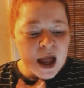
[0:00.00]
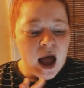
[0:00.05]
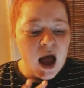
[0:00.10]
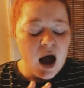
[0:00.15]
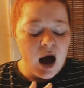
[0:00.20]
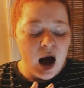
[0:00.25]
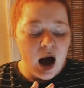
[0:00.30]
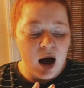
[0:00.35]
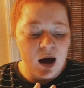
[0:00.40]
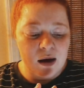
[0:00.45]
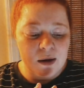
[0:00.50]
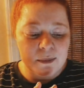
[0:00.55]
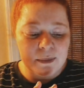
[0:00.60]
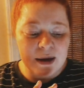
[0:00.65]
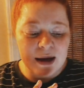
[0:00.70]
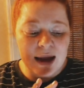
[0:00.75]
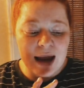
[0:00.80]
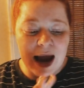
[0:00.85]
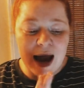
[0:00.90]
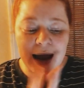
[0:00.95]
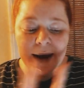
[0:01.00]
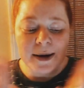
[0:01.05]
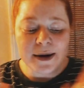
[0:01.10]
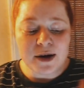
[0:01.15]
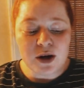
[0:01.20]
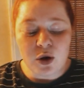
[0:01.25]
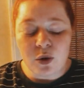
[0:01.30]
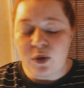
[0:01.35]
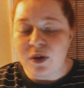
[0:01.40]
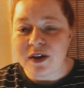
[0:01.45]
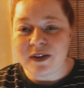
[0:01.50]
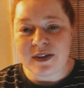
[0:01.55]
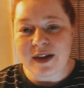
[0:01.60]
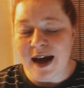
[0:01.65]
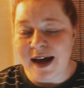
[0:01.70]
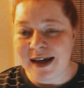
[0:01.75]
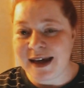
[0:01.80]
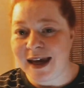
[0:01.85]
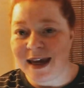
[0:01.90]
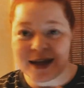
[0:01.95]
Um, I know that I
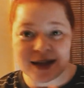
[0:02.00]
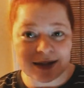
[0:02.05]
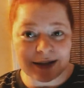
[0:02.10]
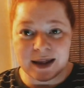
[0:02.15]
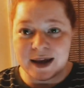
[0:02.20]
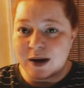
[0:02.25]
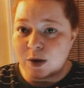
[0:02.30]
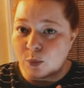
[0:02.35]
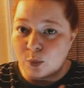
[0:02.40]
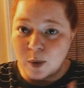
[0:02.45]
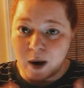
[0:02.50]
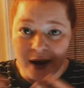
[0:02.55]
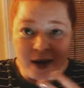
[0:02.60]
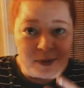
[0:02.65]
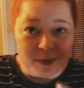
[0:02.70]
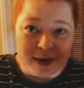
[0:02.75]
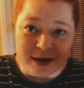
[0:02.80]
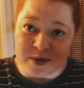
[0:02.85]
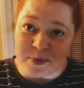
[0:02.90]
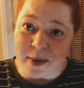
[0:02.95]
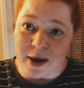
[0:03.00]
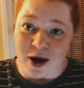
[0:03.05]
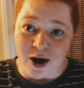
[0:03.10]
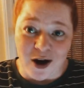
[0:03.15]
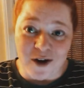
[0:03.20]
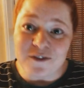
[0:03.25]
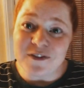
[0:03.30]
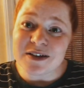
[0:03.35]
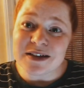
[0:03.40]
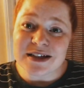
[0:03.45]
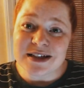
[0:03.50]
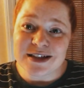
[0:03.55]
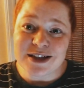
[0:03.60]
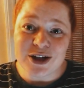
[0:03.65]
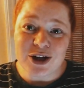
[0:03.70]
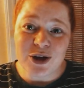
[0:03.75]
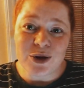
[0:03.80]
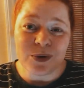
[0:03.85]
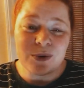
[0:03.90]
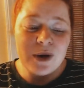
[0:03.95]
can't like recommend my office to
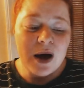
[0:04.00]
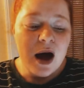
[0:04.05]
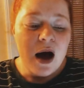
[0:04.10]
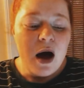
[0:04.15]
you,